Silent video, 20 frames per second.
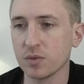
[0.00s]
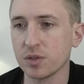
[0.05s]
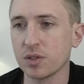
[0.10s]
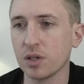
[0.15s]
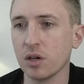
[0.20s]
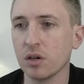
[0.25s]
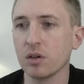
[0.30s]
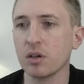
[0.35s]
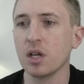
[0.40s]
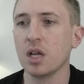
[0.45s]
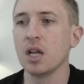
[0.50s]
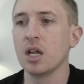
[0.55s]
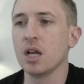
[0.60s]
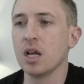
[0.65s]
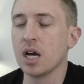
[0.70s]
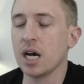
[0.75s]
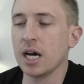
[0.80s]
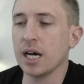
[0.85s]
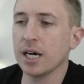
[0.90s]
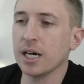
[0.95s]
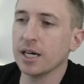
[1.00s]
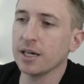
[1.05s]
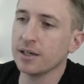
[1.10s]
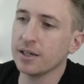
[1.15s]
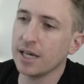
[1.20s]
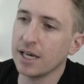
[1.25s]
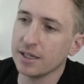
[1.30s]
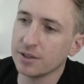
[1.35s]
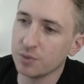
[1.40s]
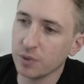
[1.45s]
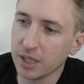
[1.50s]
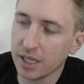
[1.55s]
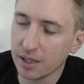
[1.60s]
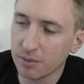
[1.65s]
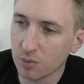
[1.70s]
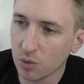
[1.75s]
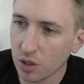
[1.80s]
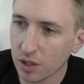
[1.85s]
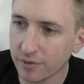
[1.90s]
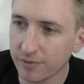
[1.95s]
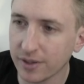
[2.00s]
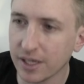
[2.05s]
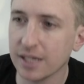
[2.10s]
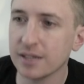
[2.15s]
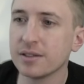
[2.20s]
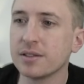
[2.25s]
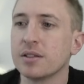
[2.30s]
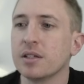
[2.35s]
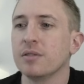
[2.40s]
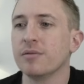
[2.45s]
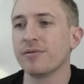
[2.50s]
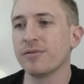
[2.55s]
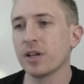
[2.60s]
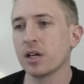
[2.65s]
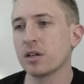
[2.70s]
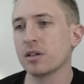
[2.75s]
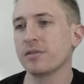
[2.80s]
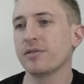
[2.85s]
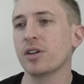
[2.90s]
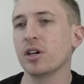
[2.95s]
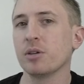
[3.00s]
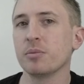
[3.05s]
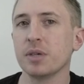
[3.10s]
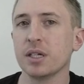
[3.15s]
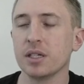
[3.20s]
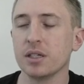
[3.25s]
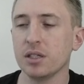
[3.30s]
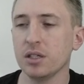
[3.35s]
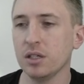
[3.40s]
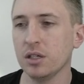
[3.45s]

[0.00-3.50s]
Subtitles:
So as we get more advanced in Flutter development,